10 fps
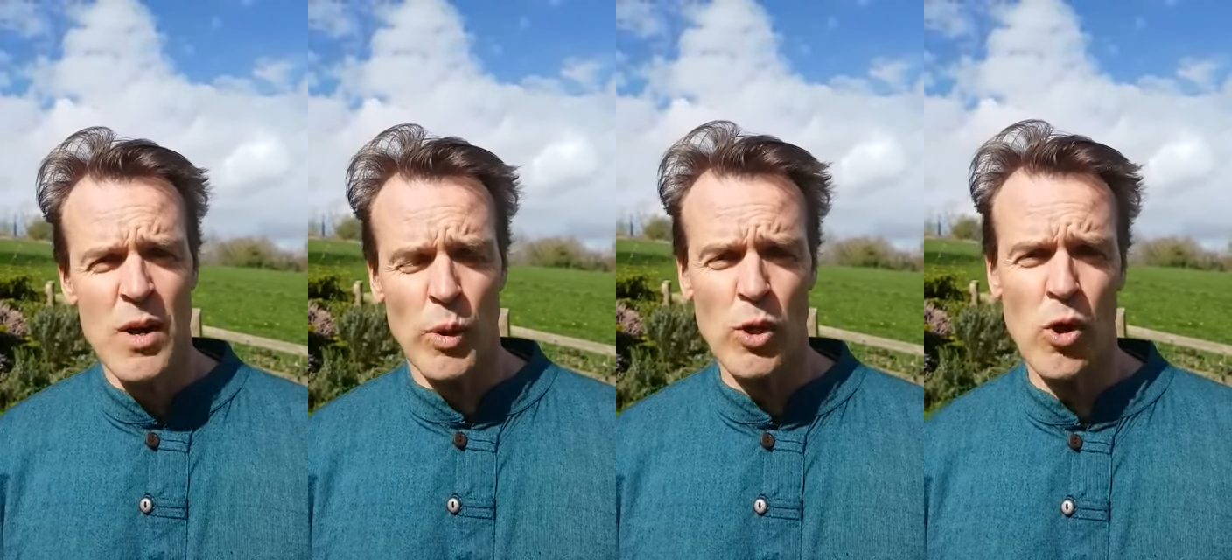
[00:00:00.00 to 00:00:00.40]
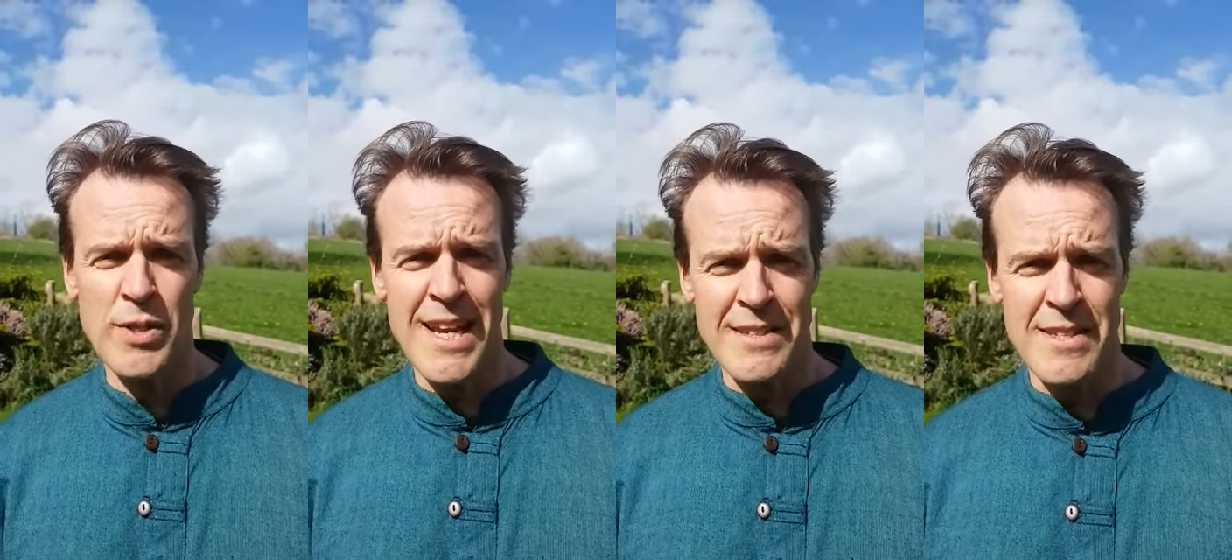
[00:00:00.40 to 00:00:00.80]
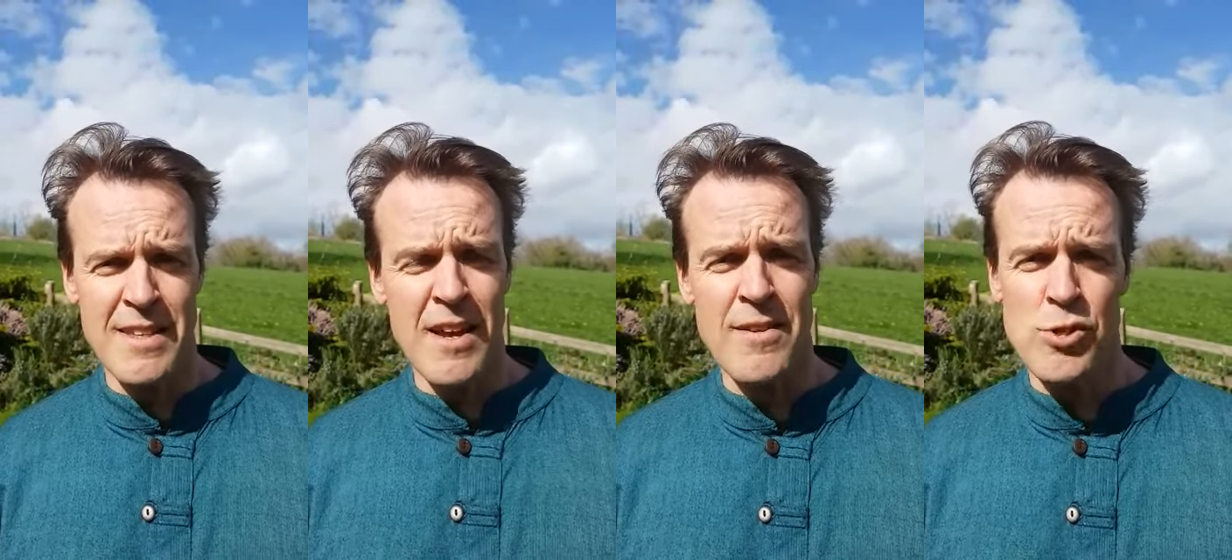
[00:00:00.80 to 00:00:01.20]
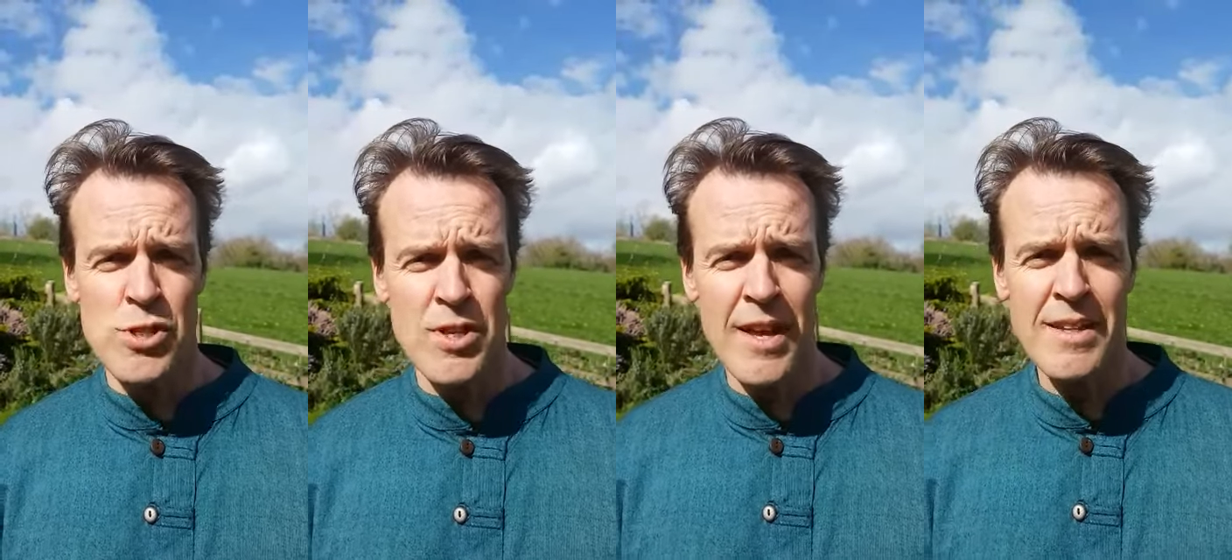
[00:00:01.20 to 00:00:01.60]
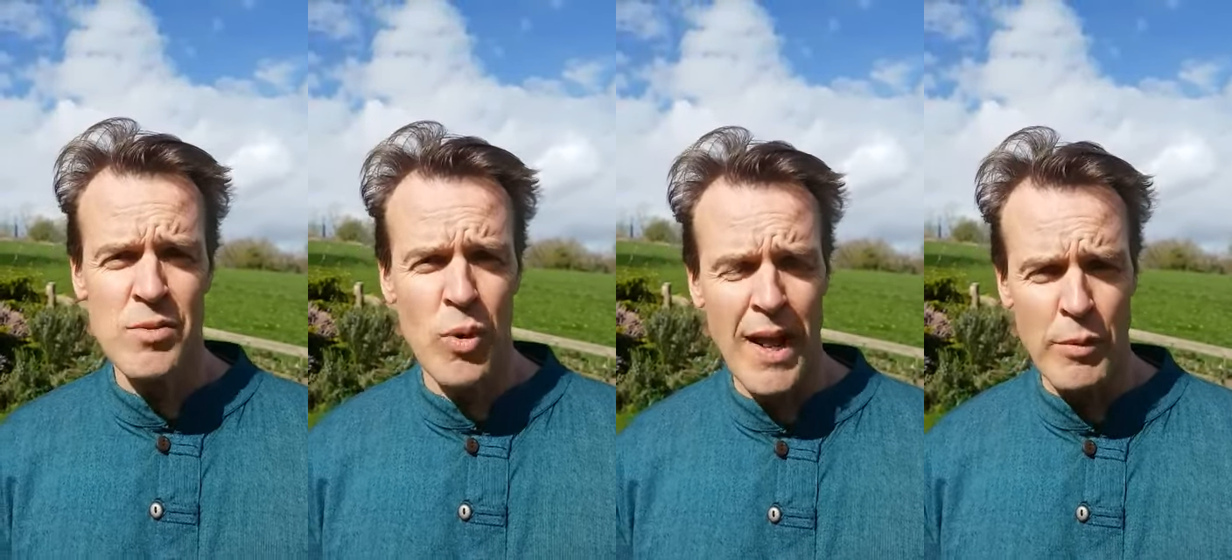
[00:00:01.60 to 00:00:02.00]
We can't access the countryside
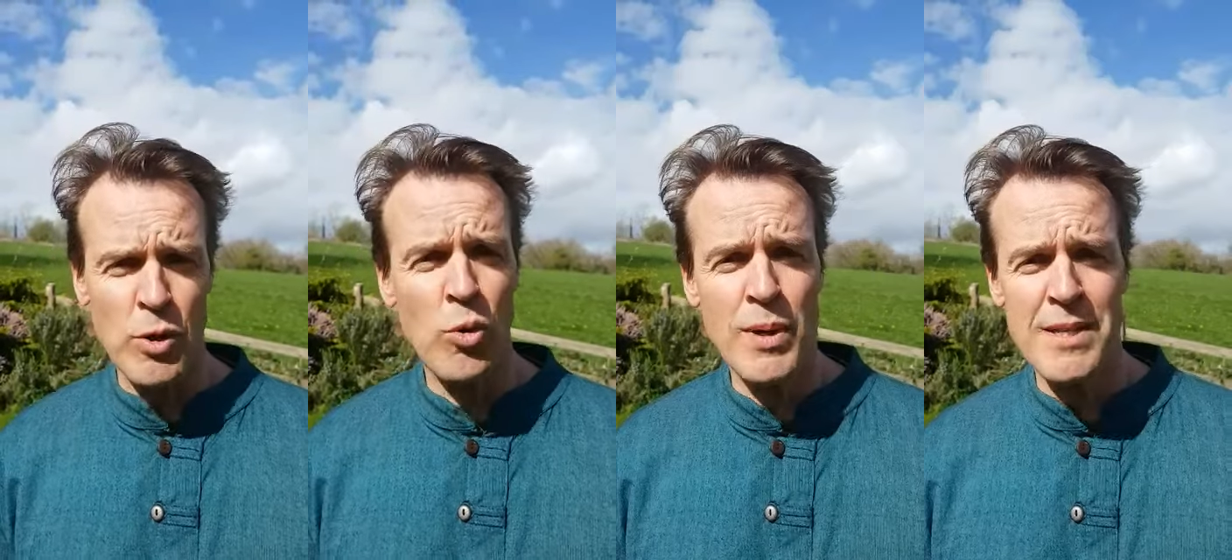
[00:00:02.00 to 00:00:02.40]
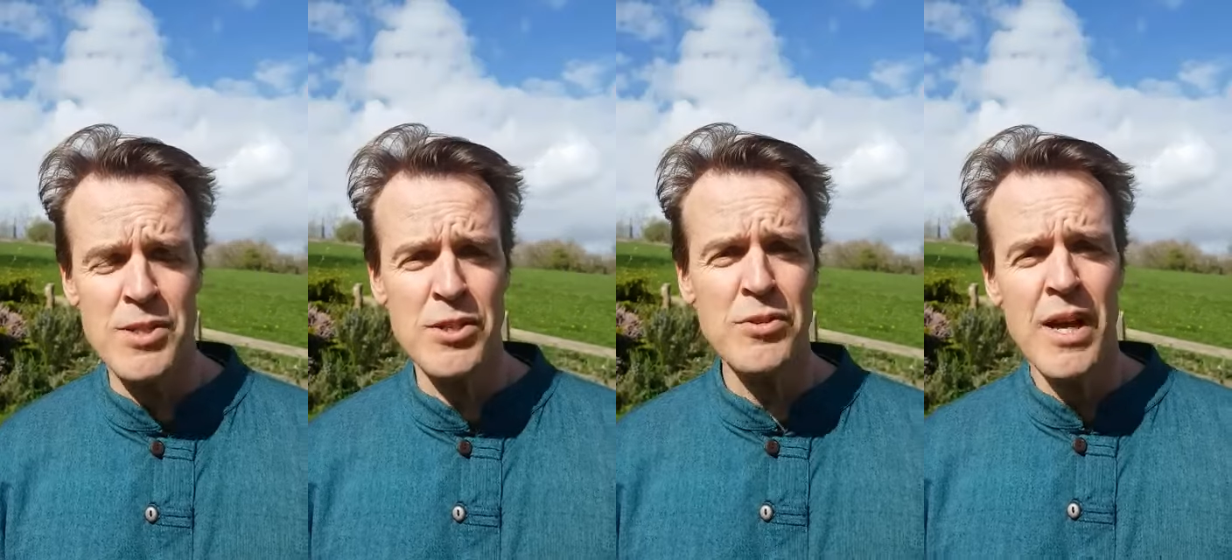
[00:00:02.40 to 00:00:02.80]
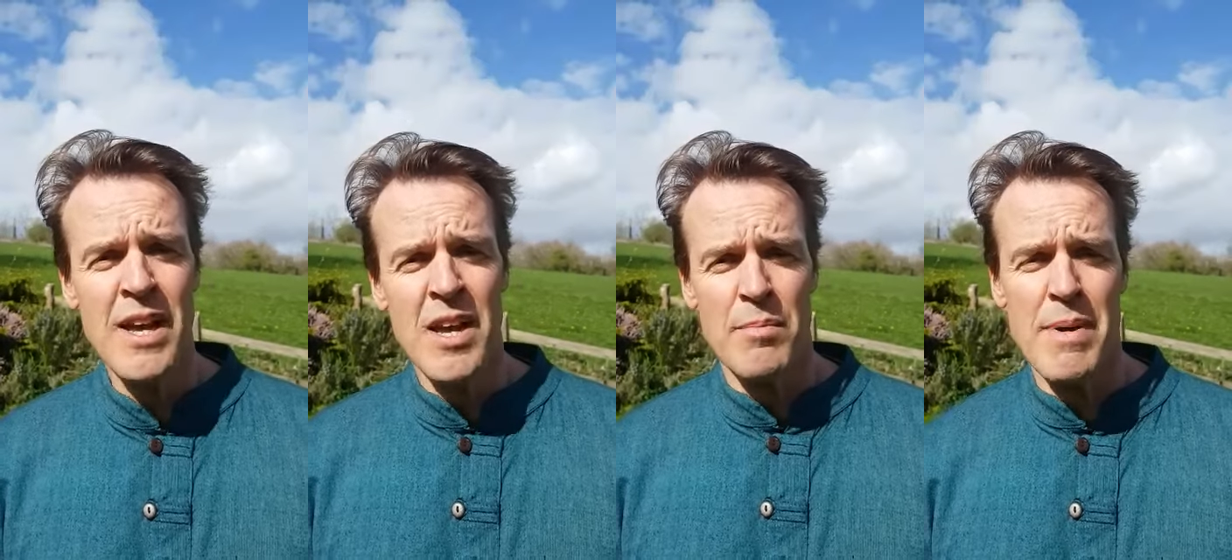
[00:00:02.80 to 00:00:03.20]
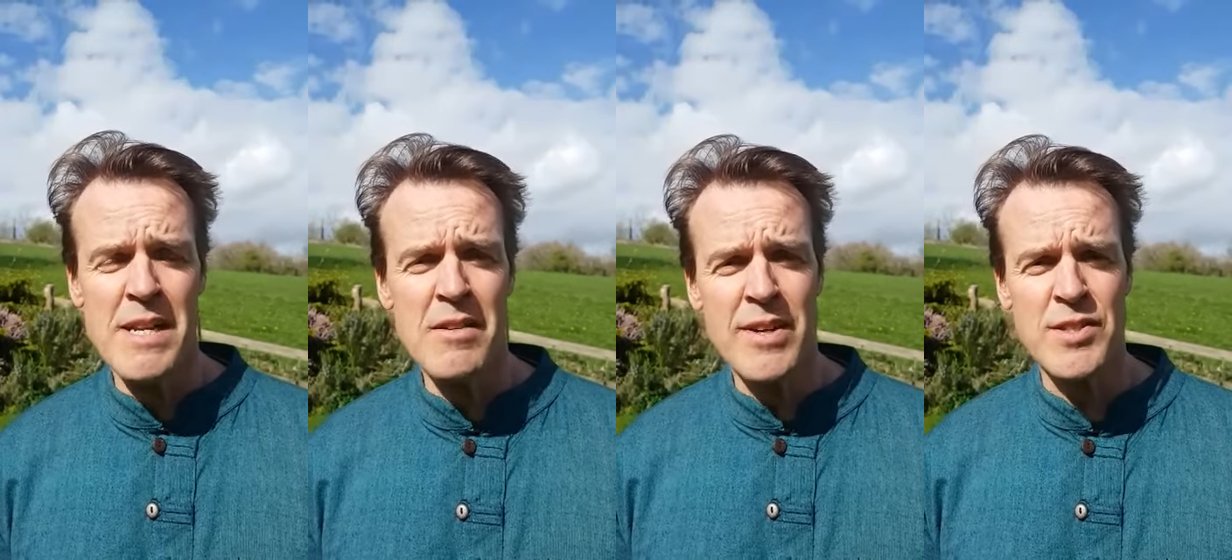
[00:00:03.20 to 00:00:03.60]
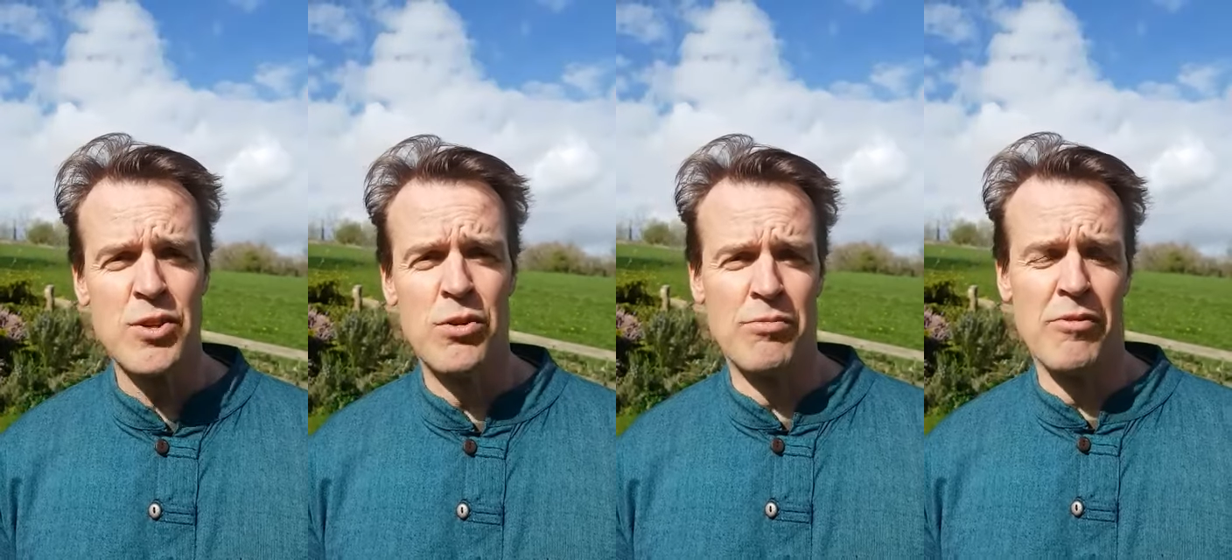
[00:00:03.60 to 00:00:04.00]
like we normally do, many of us
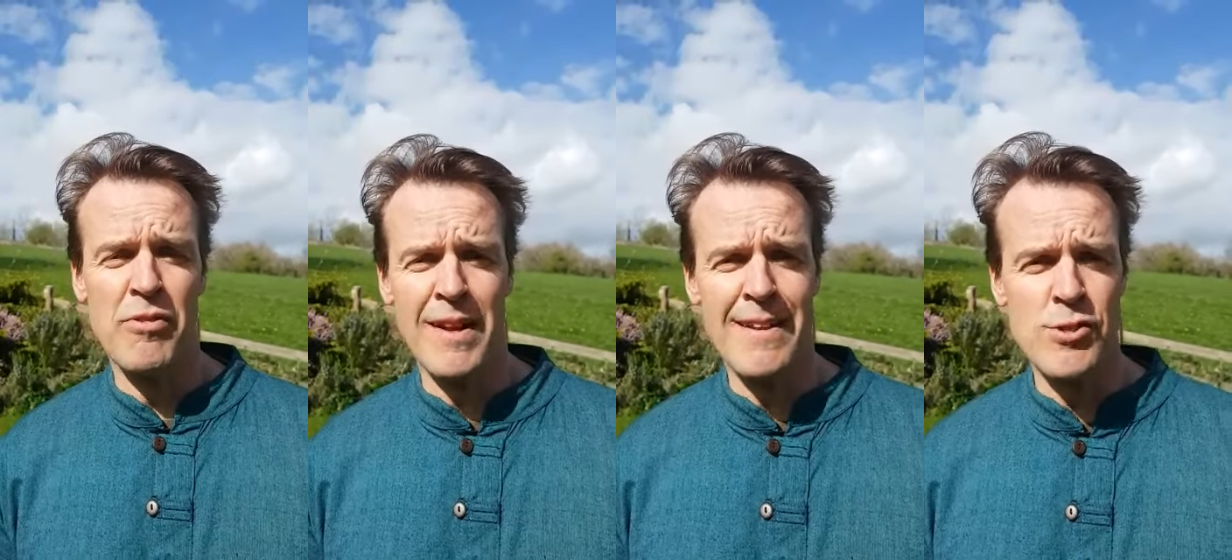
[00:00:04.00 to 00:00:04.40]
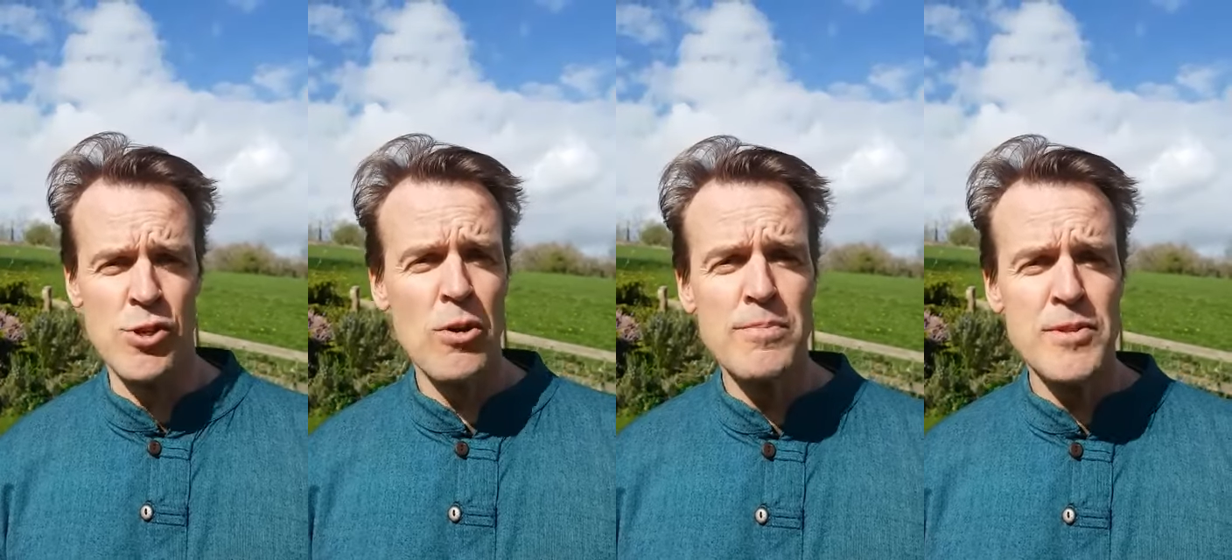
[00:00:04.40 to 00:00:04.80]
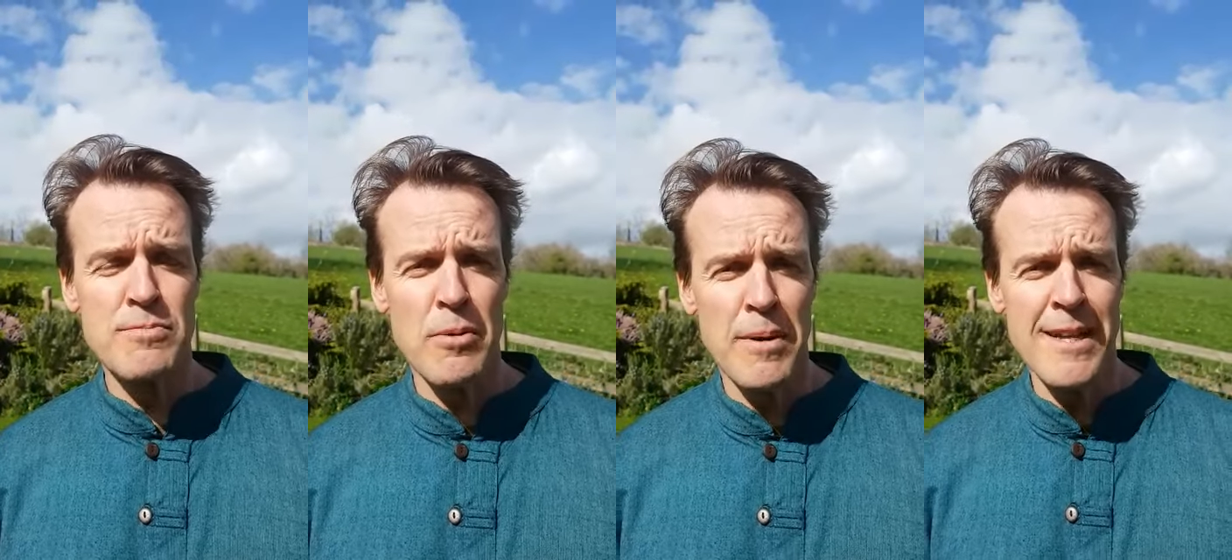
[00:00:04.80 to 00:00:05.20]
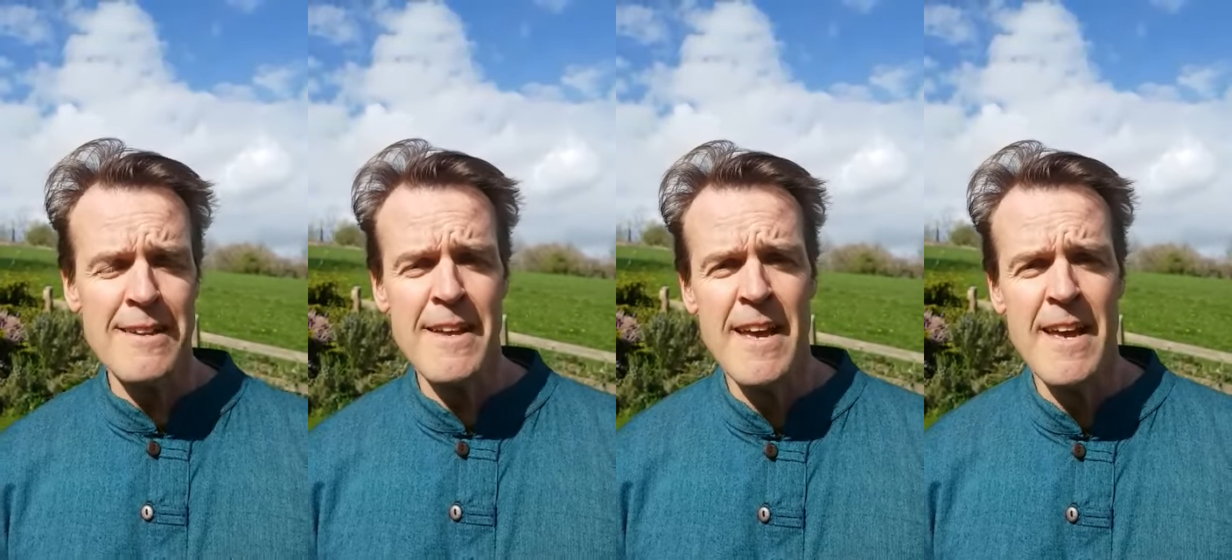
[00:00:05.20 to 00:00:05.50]
can't fulfil our jobs properly,